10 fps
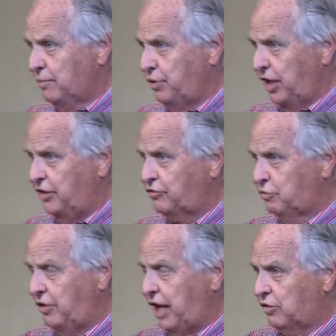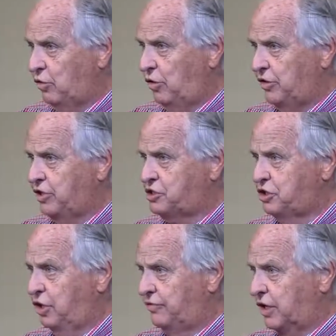place where that whole
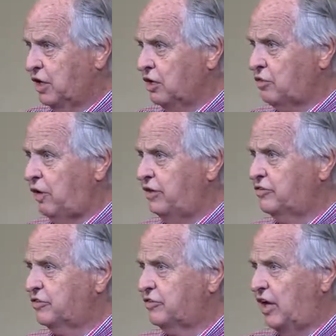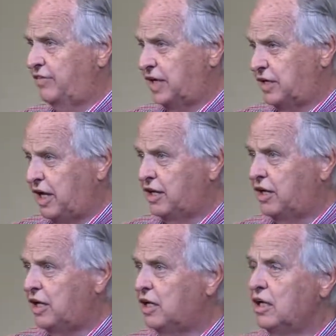issue of a crisis of
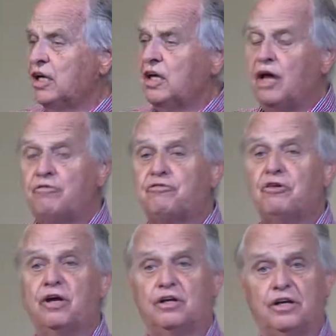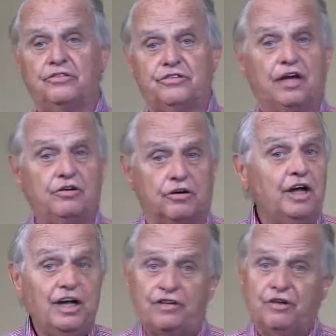identity came front and center.
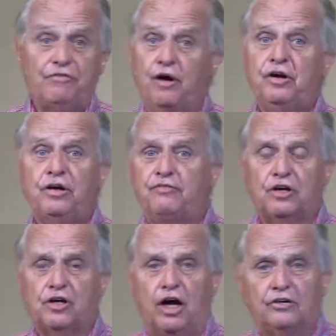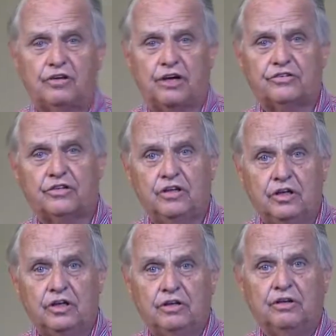It's a very different context
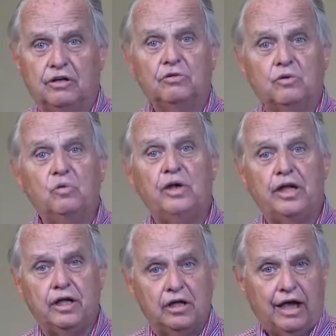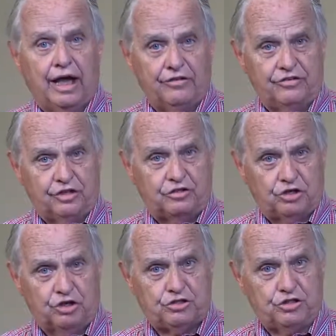than we, as the
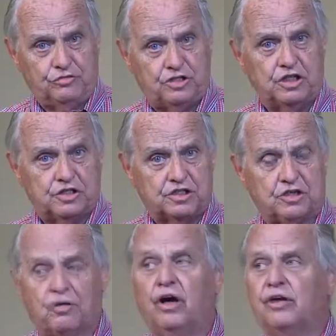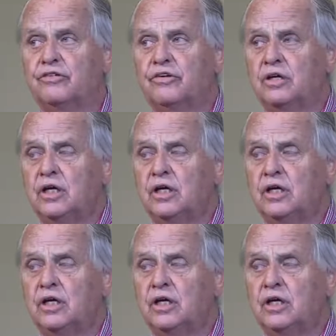Church of Jesus Christ,